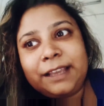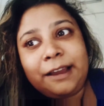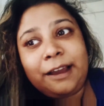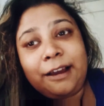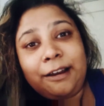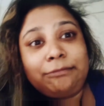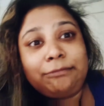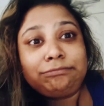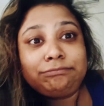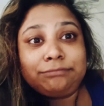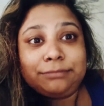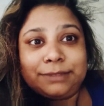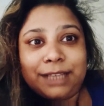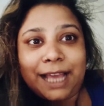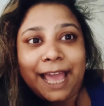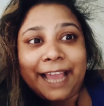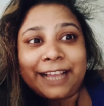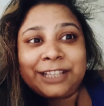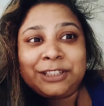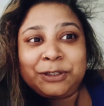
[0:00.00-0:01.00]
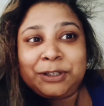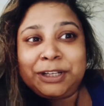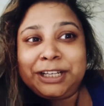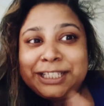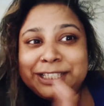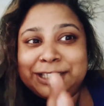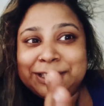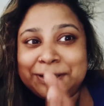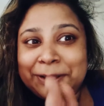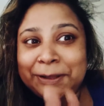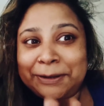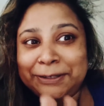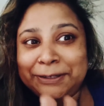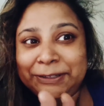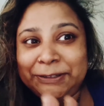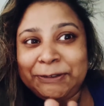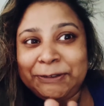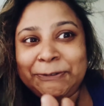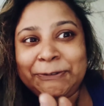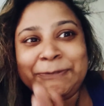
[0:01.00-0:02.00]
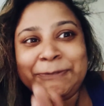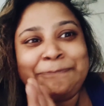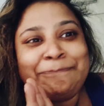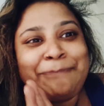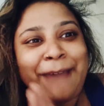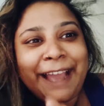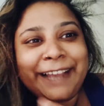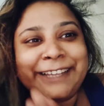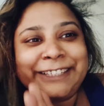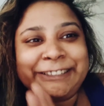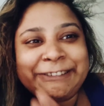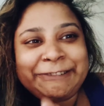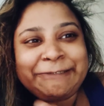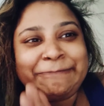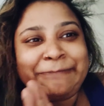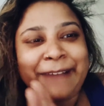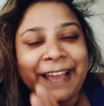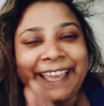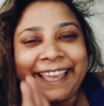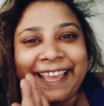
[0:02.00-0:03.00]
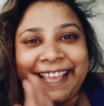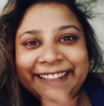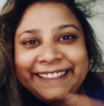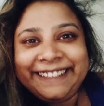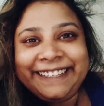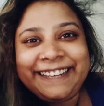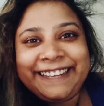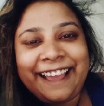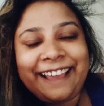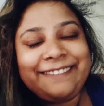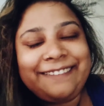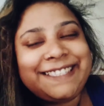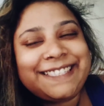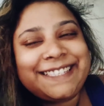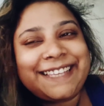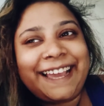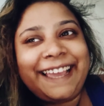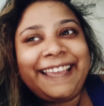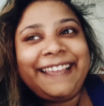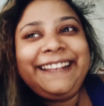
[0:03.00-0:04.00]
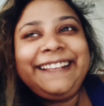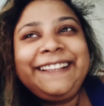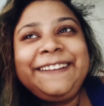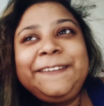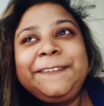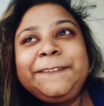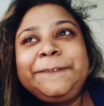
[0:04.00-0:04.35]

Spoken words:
actually it's not new, back to my healthy lifestyle.